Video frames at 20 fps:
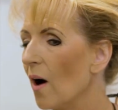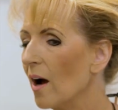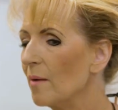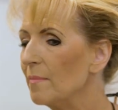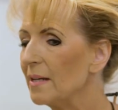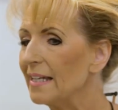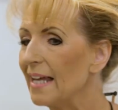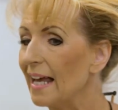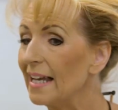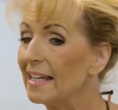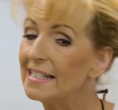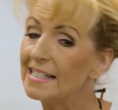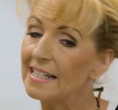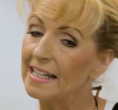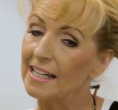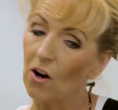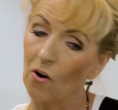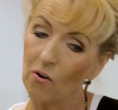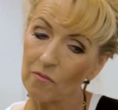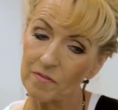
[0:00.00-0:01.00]
I mean,
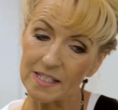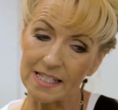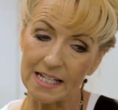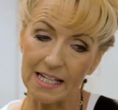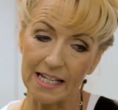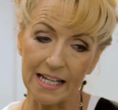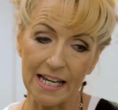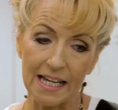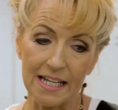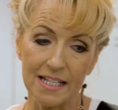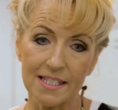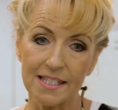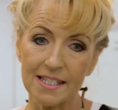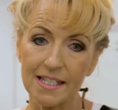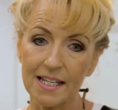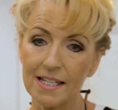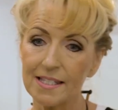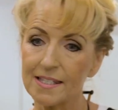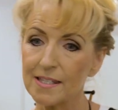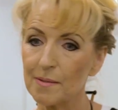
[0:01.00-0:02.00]
LED obviously is,
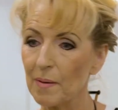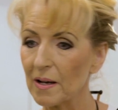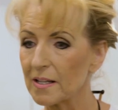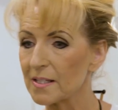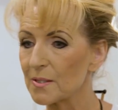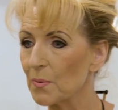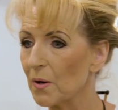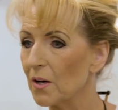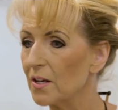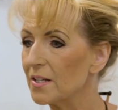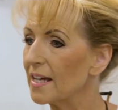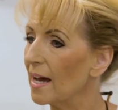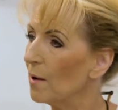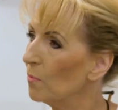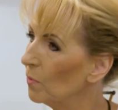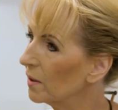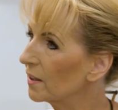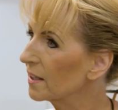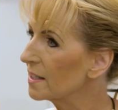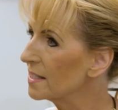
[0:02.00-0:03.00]
is the buzzword
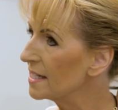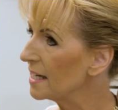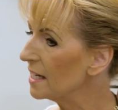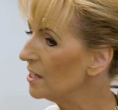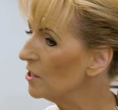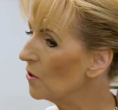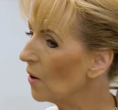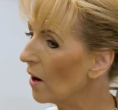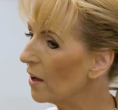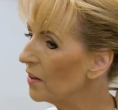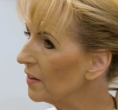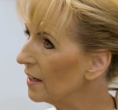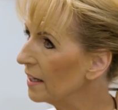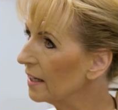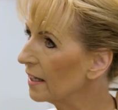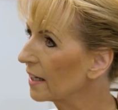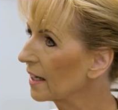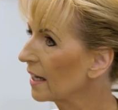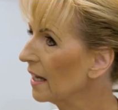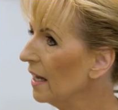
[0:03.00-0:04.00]
and will continue, I
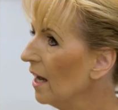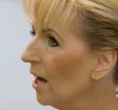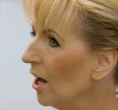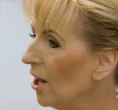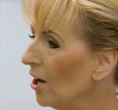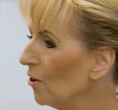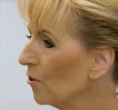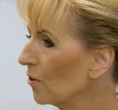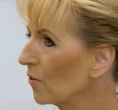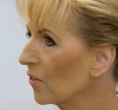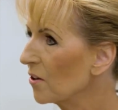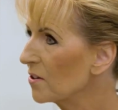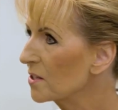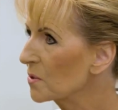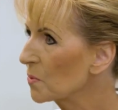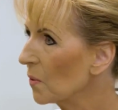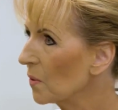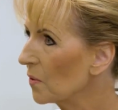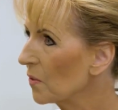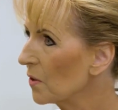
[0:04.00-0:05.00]
think, along
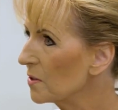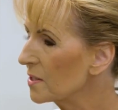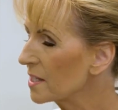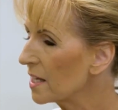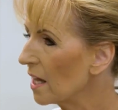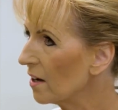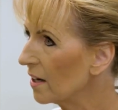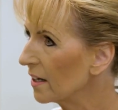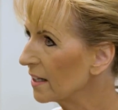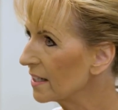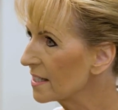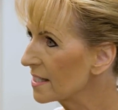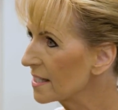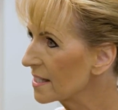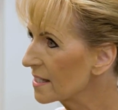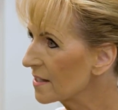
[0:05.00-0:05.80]
those, those lines.